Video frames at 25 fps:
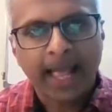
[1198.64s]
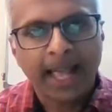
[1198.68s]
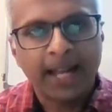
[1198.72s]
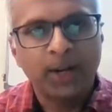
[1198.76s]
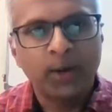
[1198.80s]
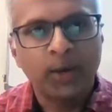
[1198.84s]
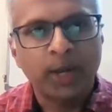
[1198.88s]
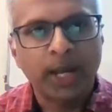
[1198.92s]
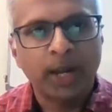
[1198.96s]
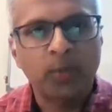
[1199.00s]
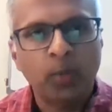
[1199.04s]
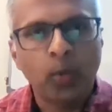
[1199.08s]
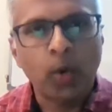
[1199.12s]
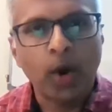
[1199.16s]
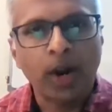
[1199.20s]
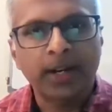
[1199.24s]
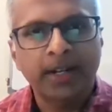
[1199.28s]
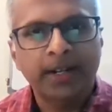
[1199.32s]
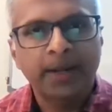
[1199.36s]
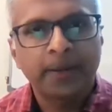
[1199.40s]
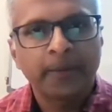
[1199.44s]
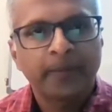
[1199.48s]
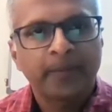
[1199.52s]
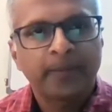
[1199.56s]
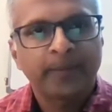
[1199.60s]
And look at what
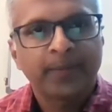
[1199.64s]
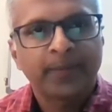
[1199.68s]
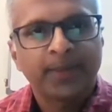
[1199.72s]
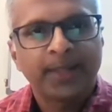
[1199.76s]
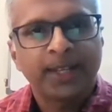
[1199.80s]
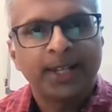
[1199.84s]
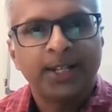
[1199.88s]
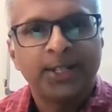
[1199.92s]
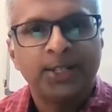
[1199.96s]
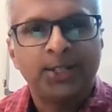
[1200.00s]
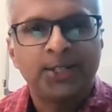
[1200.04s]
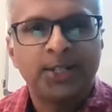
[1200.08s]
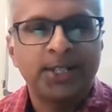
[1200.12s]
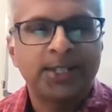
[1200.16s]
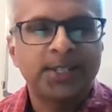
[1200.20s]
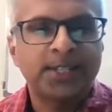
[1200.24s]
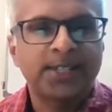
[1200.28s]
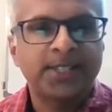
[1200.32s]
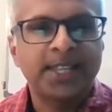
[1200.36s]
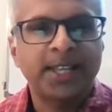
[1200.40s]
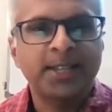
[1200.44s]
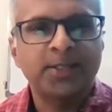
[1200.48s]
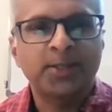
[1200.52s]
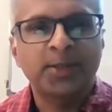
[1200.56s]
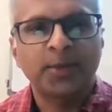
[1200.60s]
Jesus
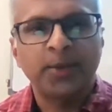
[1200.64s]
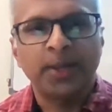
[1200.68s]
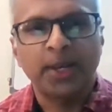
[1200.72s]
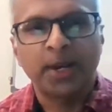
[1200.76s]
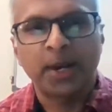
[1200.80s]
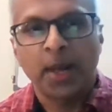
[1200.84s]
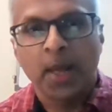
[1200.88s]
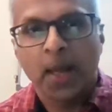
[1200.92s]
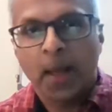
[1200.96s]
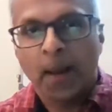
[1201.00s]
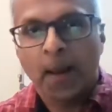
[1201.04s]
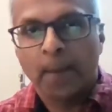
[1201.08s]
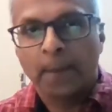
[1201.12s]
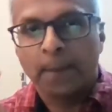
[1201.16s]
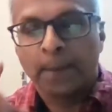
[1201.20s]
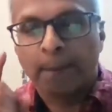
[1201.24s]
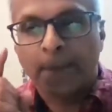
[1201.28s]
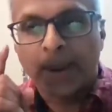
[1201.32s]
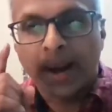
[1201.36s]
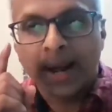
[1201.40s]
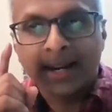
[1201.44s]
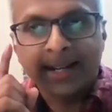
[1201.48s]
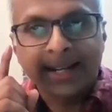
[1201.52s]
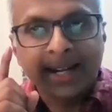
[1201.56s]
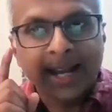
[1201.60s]
says over here,
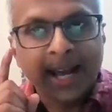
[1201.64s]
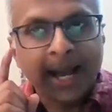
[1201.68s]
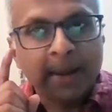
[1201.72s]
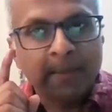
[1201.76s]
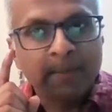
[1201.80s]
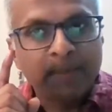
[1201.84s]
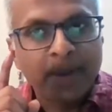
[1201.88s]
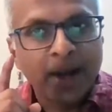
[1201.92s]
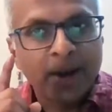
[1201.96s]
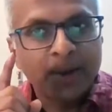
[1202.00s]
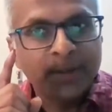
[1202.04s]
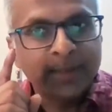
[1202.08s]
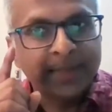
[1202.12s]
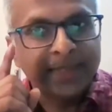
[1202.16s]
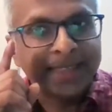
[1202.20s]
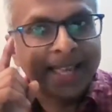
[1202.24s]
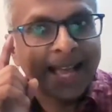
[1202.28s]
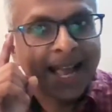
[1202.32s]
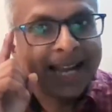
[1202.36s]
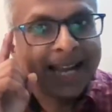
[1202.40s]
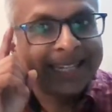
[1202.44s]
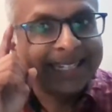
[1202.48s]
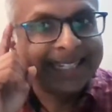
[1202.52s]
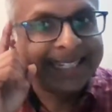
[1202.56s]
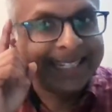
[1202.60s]
but about
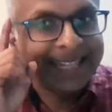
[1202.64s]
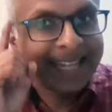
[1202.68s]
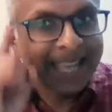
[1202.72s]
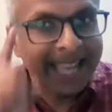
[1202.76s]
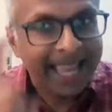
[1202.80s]
that